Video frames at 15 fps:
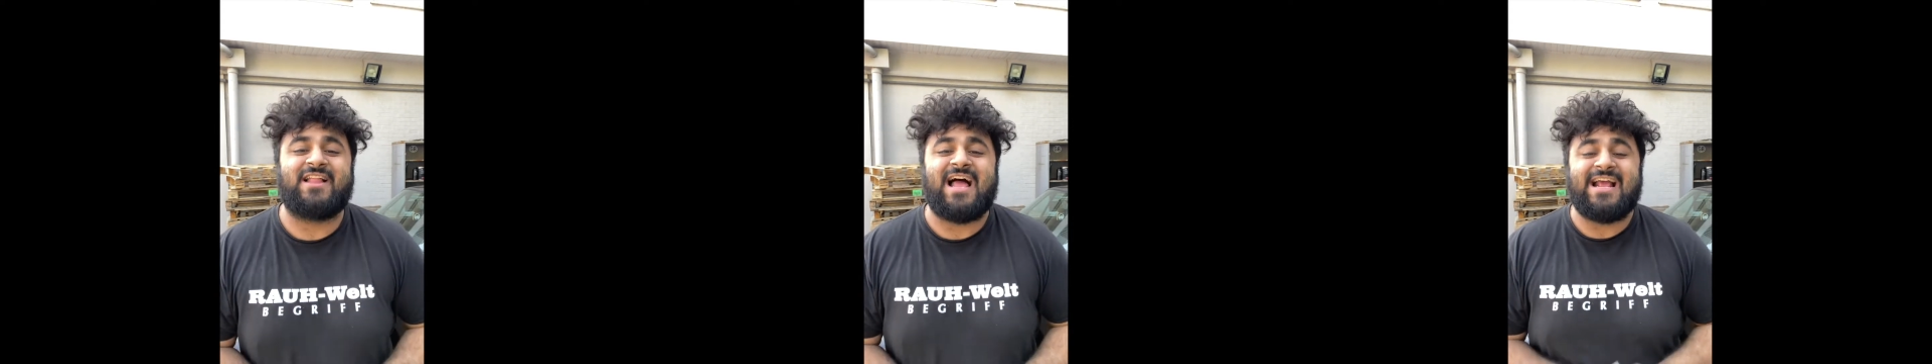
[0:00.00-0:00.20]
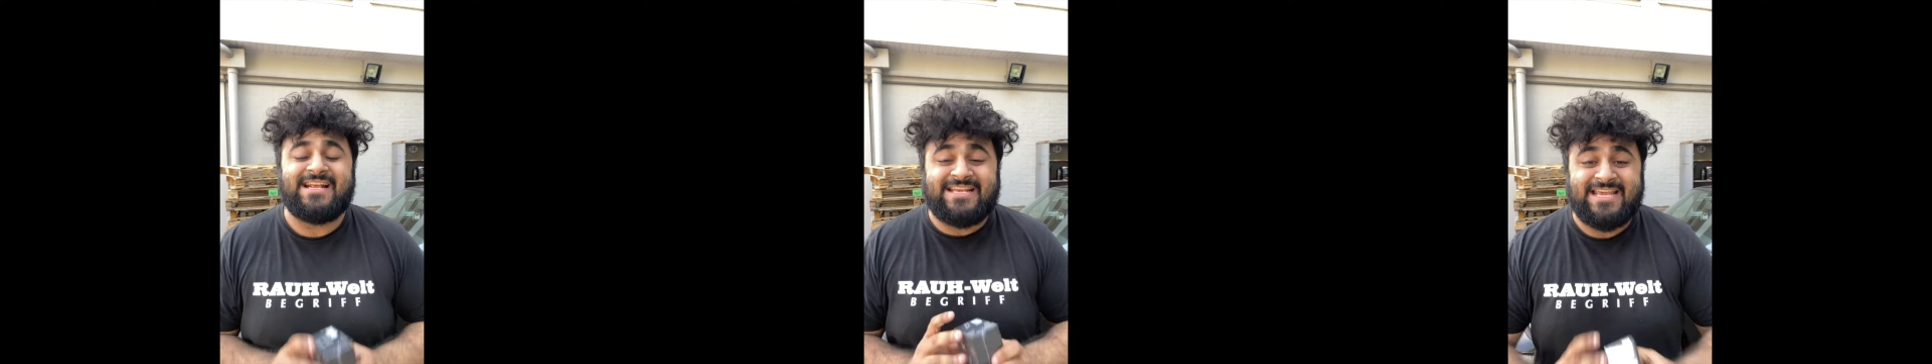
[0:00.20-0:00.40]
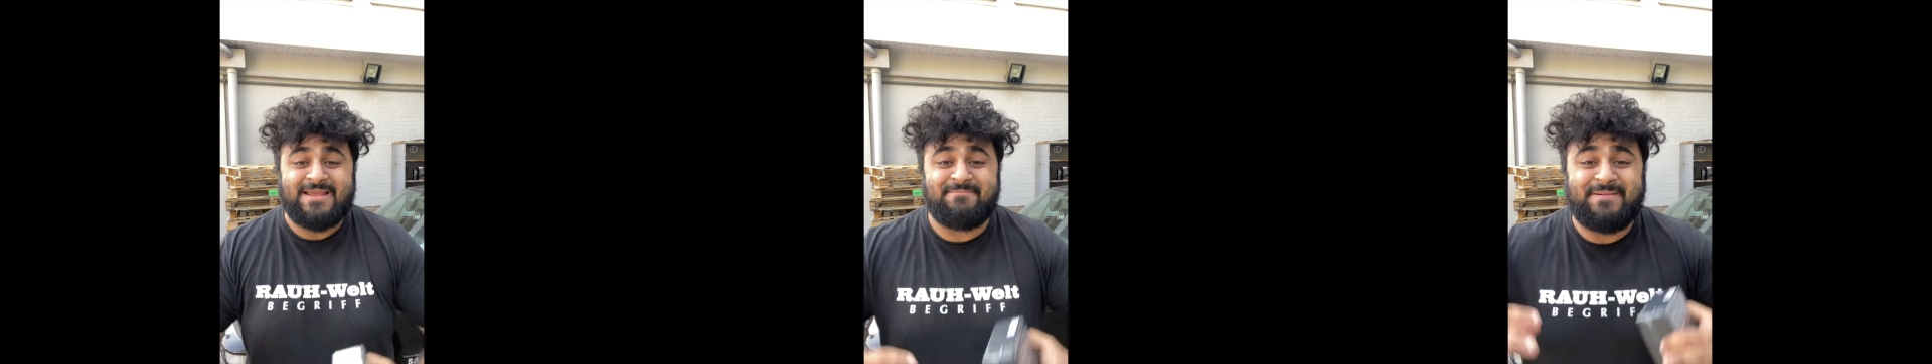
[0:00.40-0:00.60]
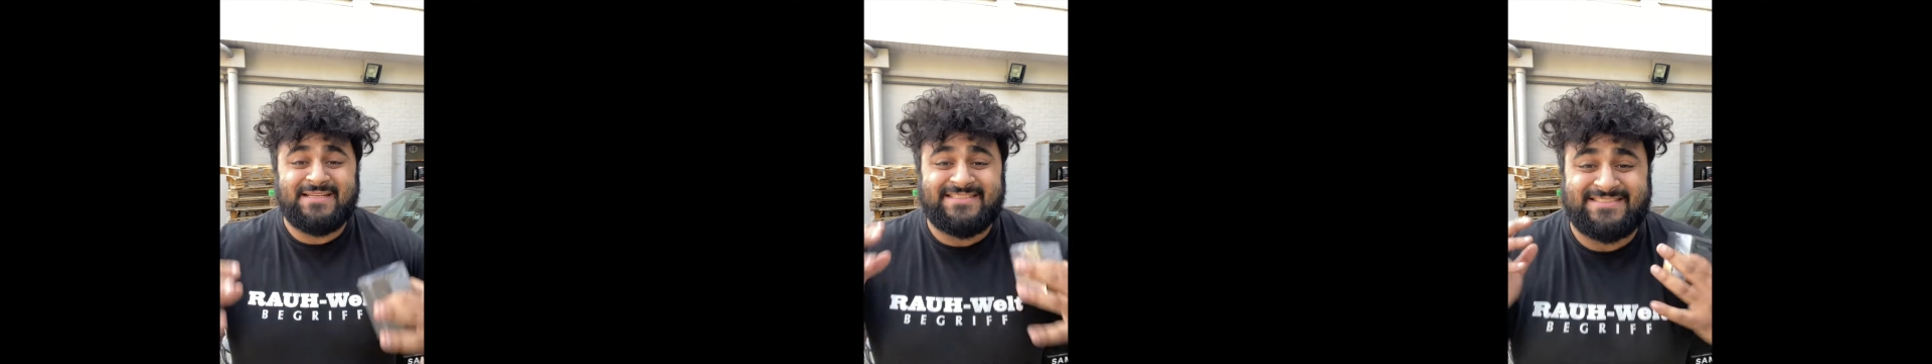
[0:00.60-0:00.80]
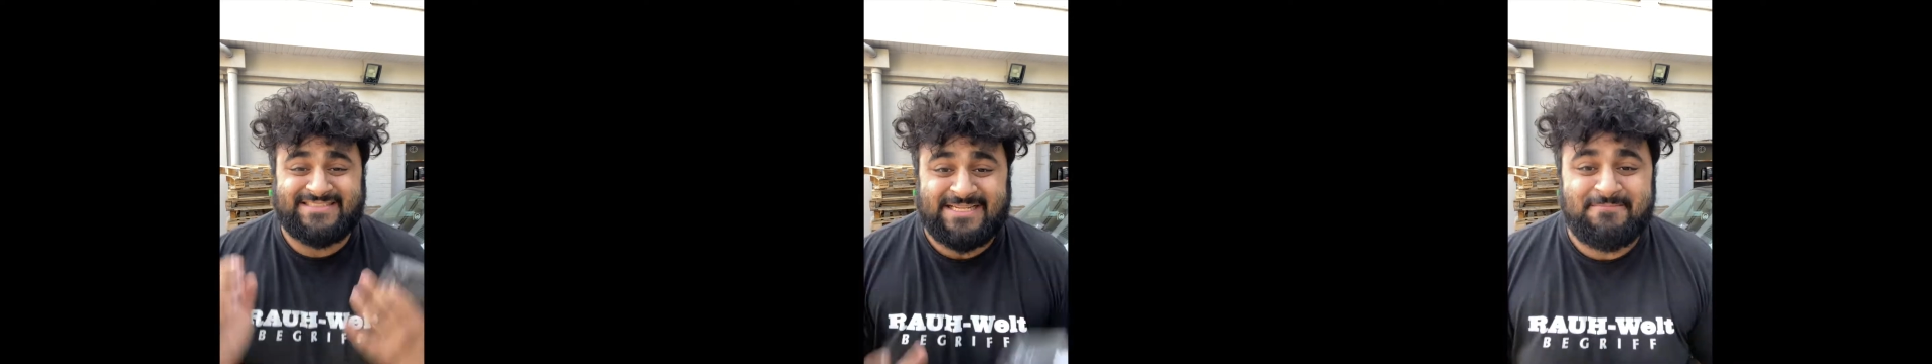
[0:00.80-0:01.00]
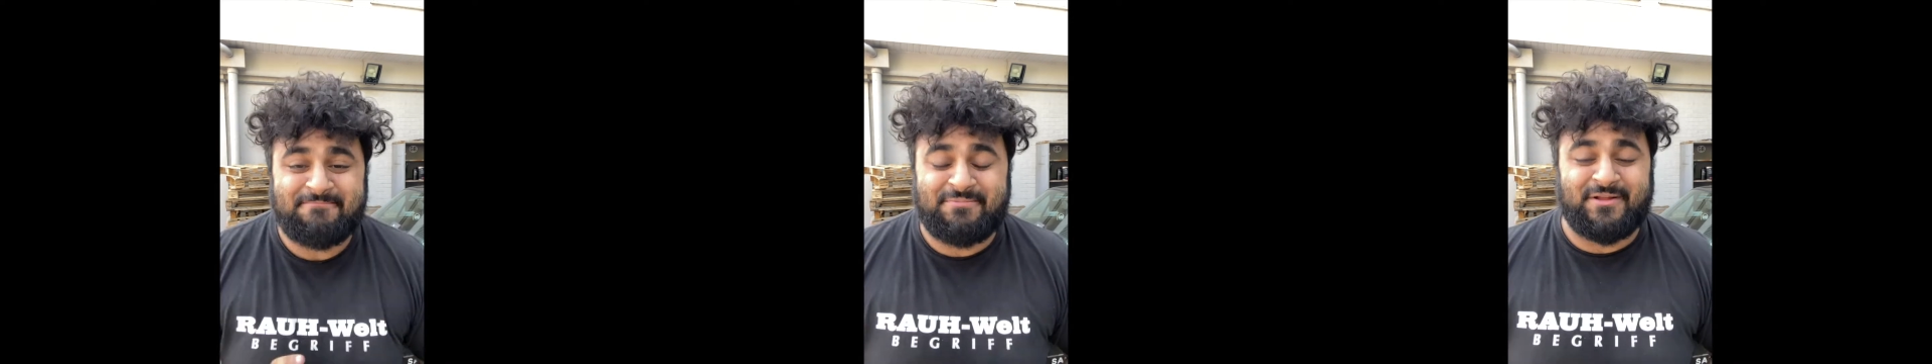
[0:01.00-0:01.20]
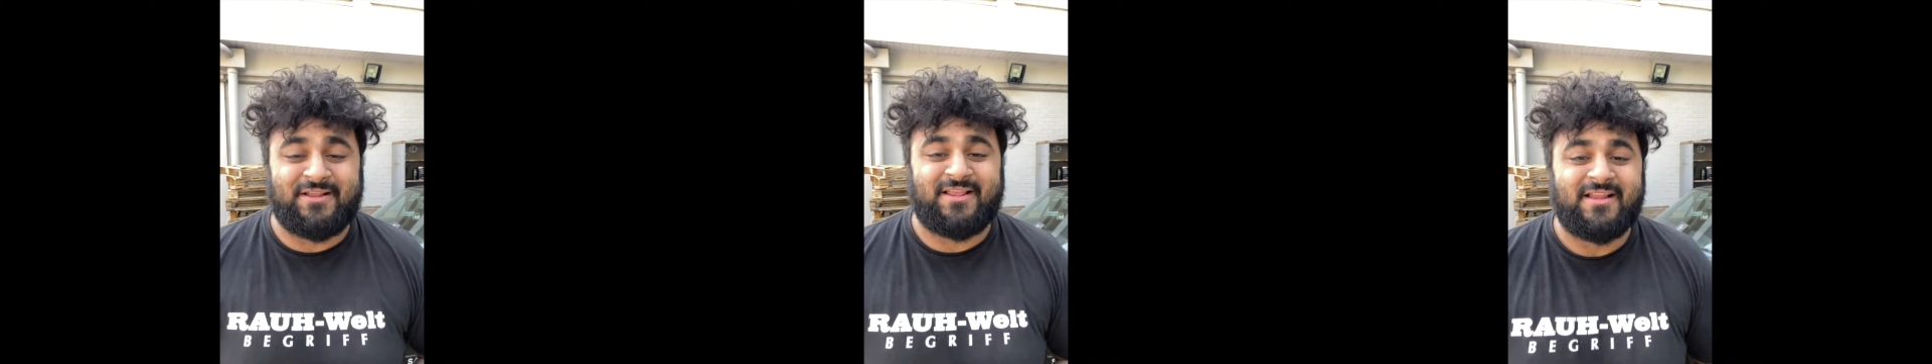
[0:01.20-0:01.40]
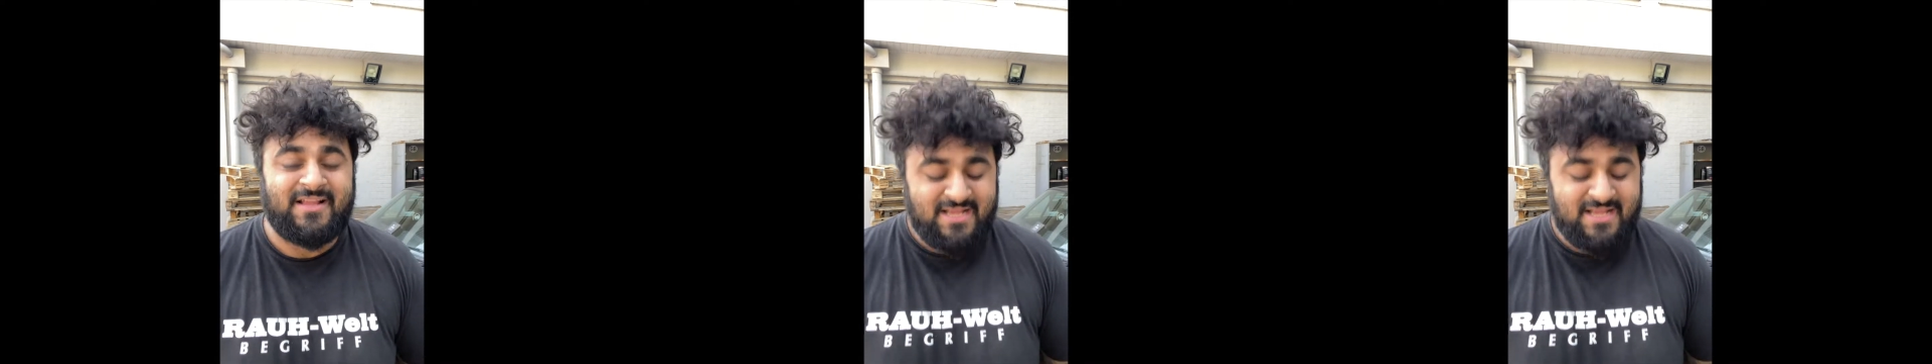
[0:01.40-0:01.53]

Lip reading: and keep it simple.